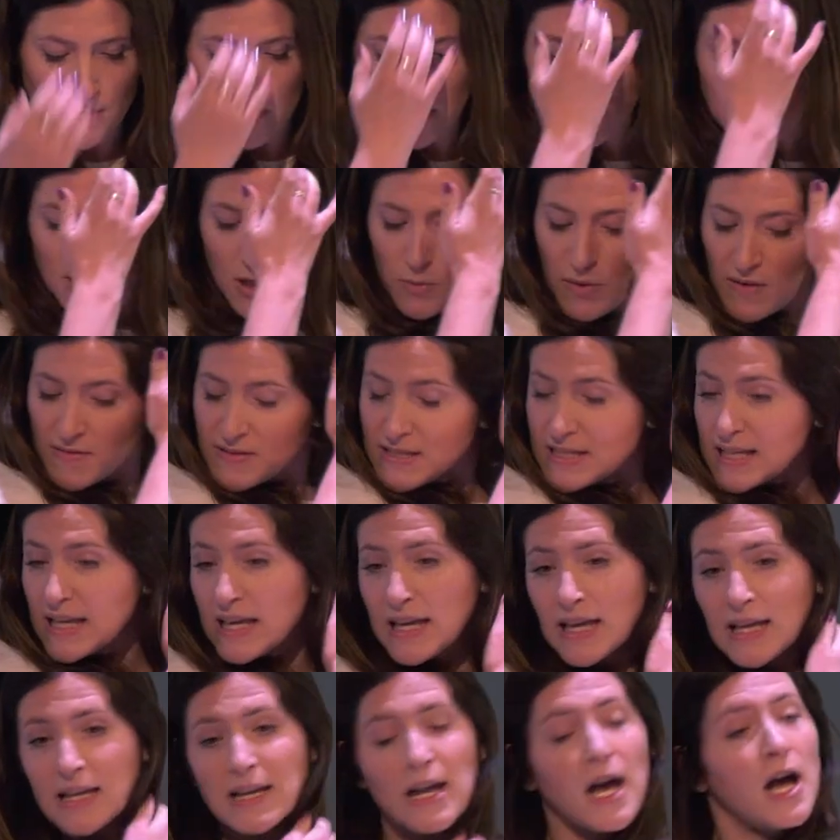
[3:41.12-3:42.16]
So we've
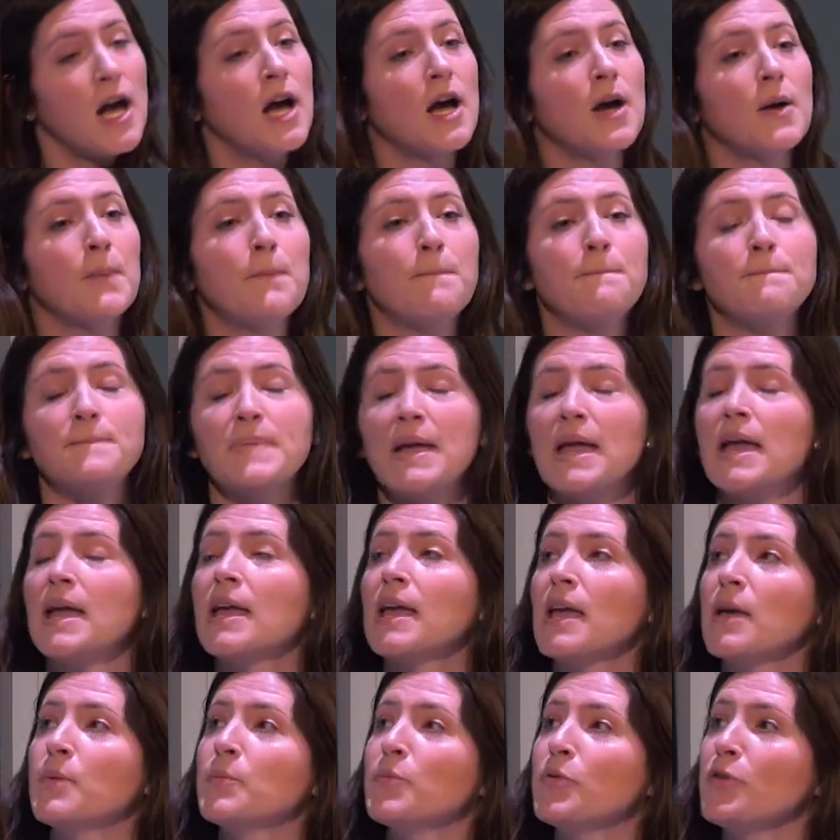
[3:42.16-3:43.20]
seen a
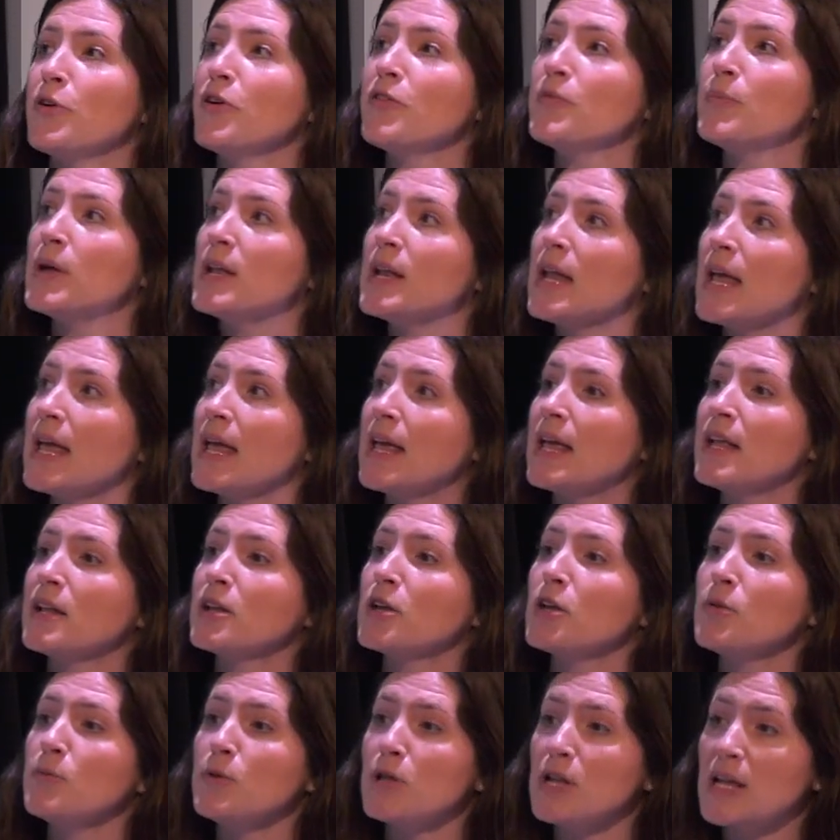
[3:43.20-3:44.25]
big improvement
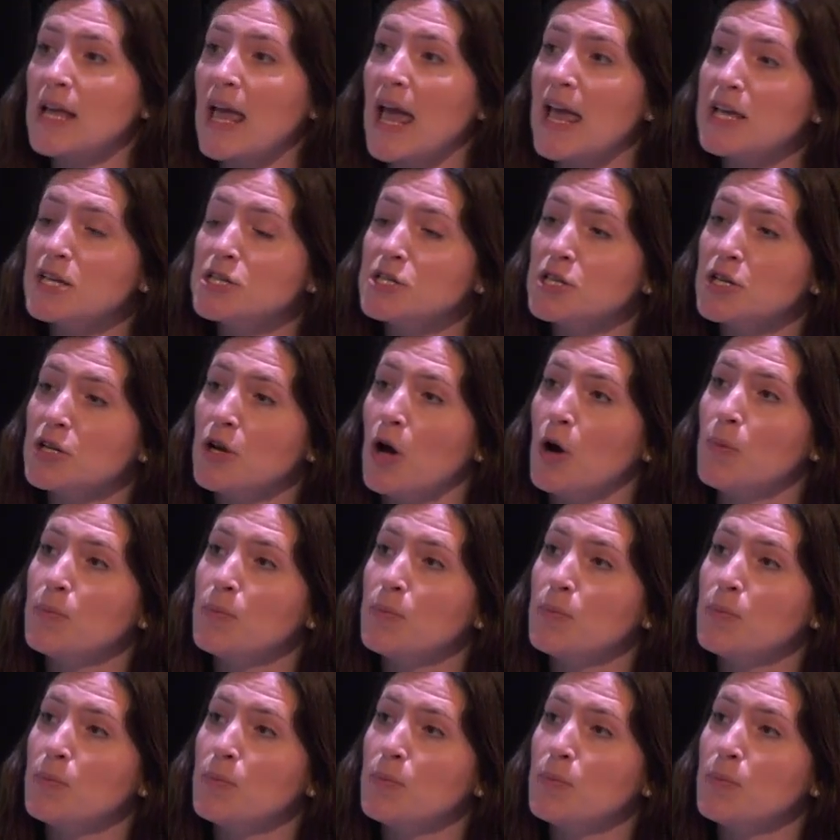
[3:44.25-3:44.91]
in communication